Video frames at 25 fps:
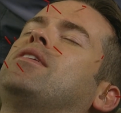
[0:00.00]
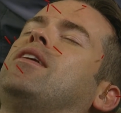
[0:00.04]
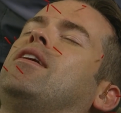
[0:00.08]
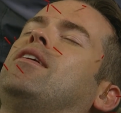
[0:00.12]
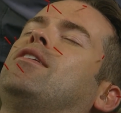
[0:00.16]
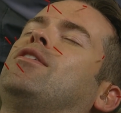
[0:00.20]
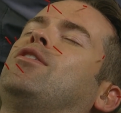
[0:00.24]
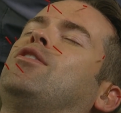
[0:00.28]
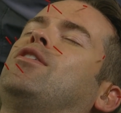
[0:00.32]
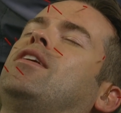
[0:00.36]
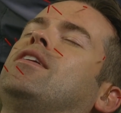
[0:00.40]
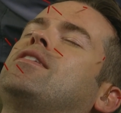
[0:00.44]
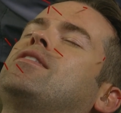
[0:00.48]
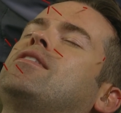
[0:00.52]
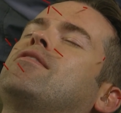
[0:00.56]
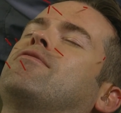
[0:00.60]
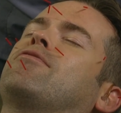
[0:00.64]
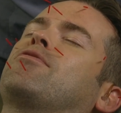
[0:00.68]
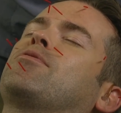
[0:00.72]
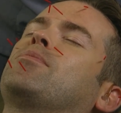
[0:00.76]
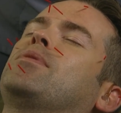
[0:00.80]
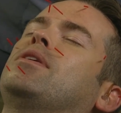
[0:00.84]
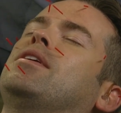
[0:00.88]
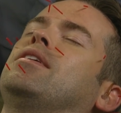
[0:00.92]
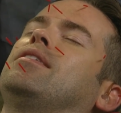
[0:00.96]
not a good idea
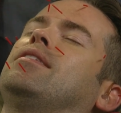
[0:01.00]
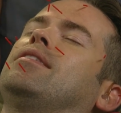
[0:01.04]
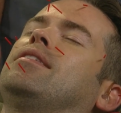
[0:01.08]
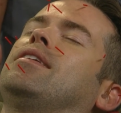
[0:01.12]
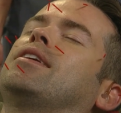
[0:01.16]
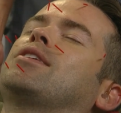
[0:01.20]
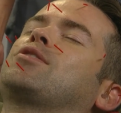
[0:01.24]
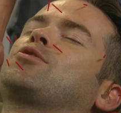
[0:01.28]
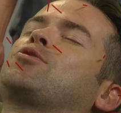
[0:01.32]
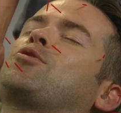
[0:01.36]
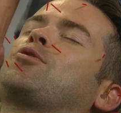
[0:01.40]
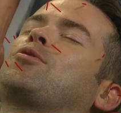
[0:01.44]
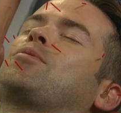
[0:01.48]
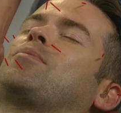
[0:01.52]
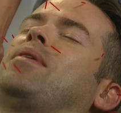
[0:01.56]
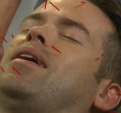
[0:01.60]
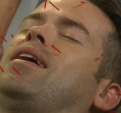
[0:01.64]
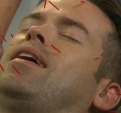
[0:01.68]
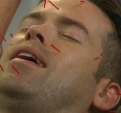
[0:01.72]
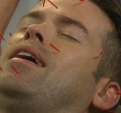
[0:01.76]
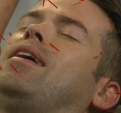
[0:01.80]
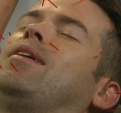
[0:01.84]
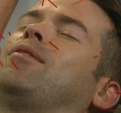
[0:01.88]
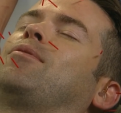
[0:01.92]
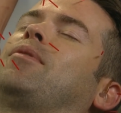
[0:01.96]
for me to like turn my
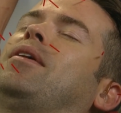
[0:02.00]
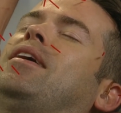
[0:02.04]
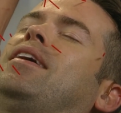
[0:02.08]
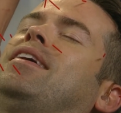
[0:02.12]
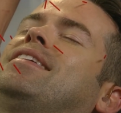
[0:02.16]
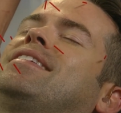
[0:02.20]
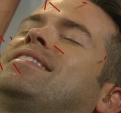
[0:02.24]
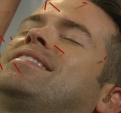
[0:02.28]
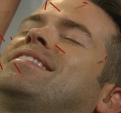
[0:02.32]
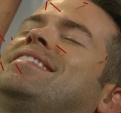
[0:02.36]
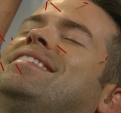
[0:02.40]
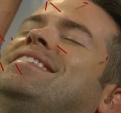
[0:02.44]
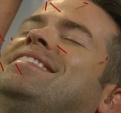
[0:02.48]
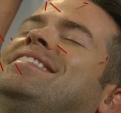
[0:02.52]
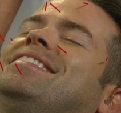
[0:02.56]
head, right?